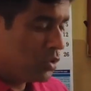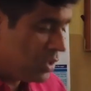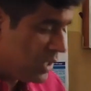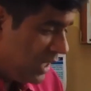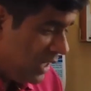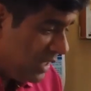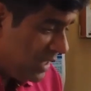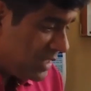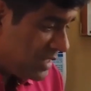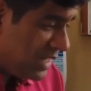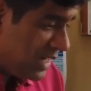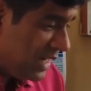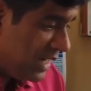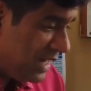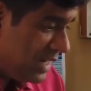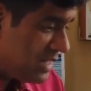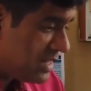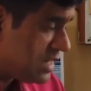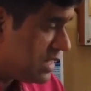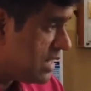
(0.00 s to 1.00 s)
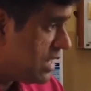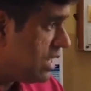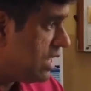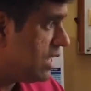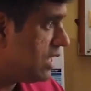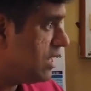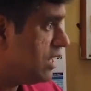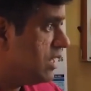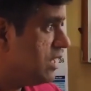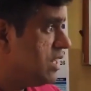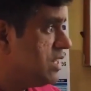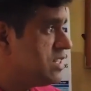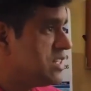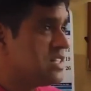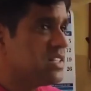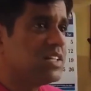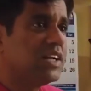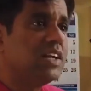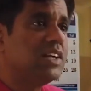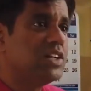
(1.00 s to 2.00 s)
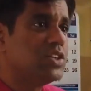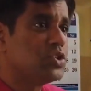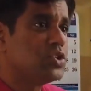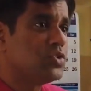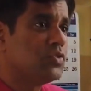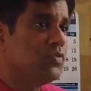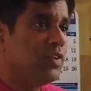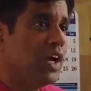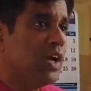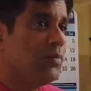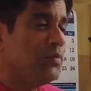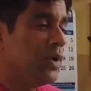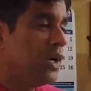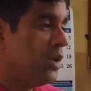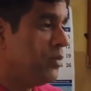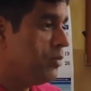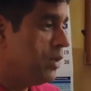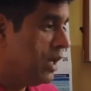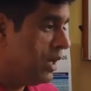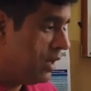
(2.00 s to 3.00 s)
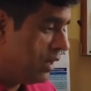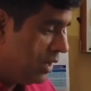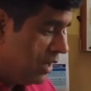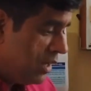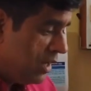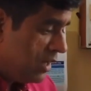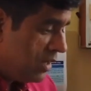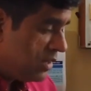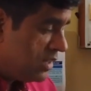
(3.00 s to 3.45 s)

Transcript: So till the cell density reaches 10 raised to 5 per ml,